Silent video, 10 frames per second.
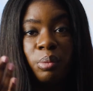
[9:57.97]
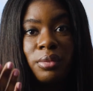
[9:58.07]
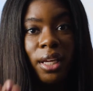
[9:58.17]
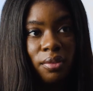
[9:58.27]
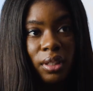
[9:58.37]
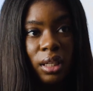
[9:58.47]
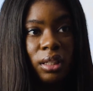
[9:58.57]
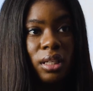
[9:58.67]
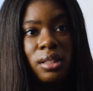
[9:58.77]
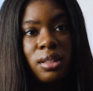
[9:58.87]
from David,
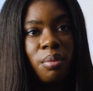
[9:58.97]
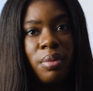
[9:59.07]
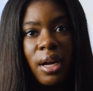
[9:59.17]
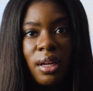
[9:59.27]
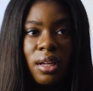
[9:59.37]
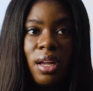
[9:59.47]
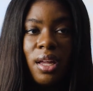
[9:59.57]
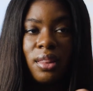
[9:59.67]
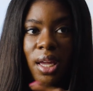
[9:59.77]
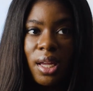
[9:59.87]
and he stuck by
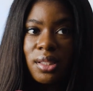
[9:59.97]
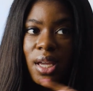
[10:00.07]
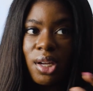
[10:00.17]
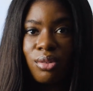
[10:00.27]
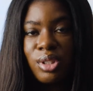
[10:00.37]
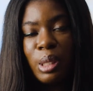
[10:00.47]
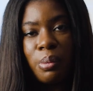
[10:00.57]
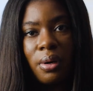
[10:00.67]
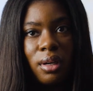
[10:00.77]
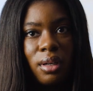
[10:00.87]
that title, teamwork.